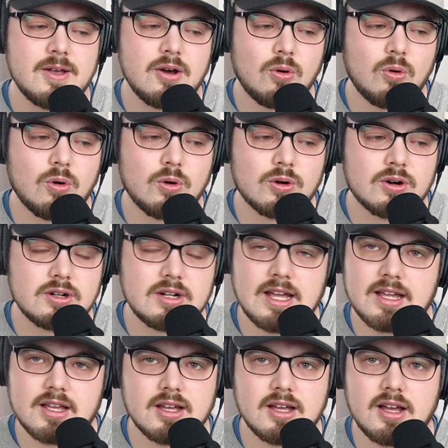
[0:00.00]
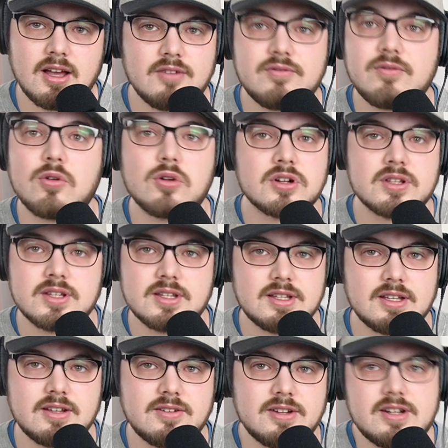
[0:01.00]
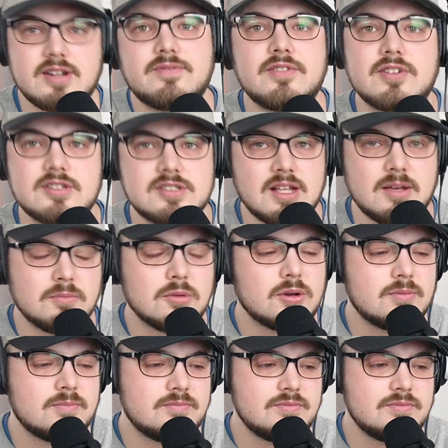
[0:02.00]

or like a 4th degree, for example.